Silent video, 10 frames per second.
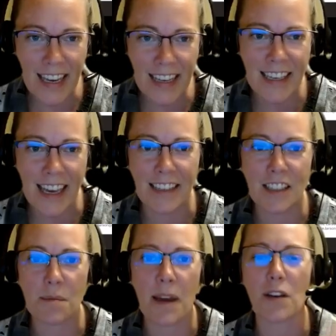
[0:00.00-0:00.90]
its
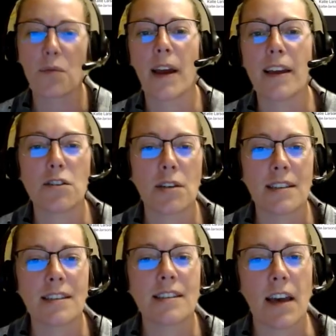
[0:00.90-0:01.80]
estimated range
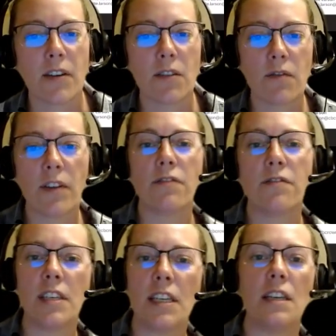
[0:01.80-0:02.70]
is
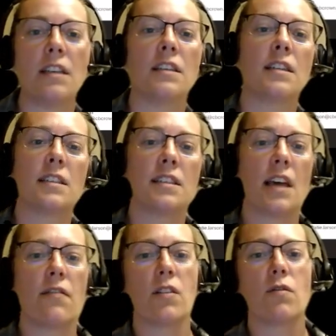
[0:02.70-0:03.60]
715 to
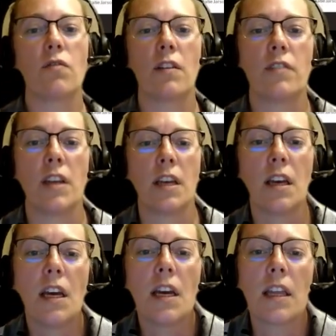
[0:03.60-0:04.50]
750.
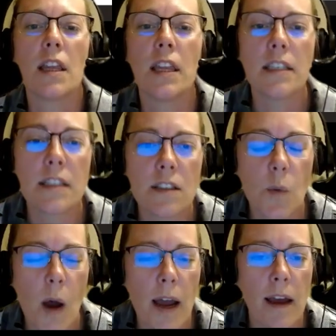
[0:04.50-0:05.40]
And this is
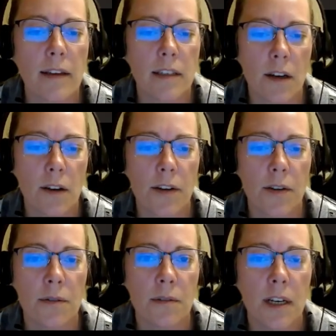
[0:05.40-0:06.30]
why I tell
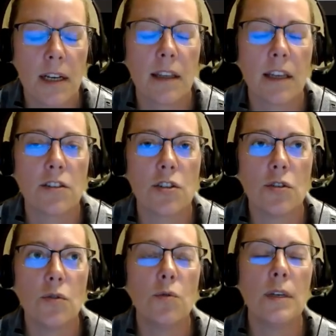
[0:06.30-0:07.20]
you that
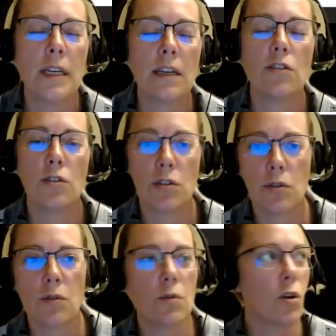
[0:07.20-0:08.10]
you need
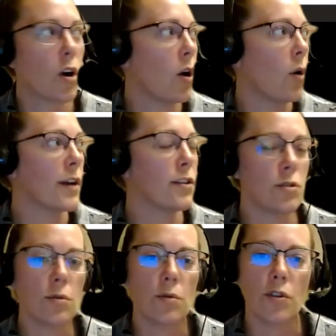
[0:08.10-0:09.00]
to go and
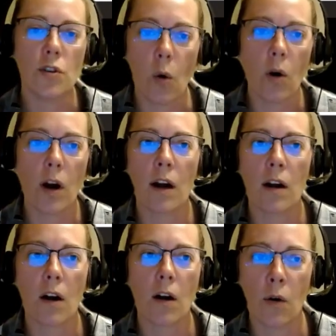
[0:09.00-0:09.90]
do
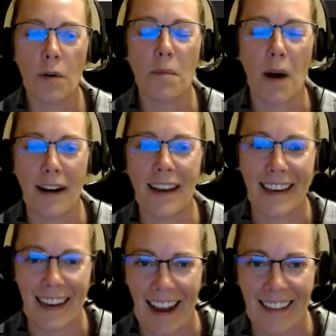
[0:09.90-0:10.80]
your own market
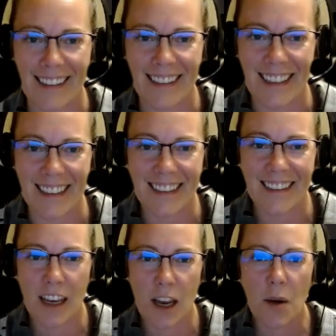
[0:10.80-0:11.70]

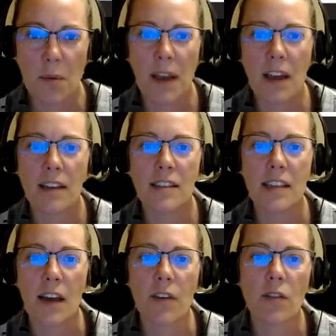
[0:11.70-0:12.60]
analysis
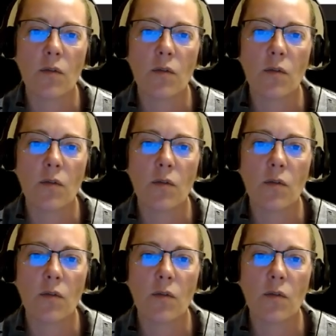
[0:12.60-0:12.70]
because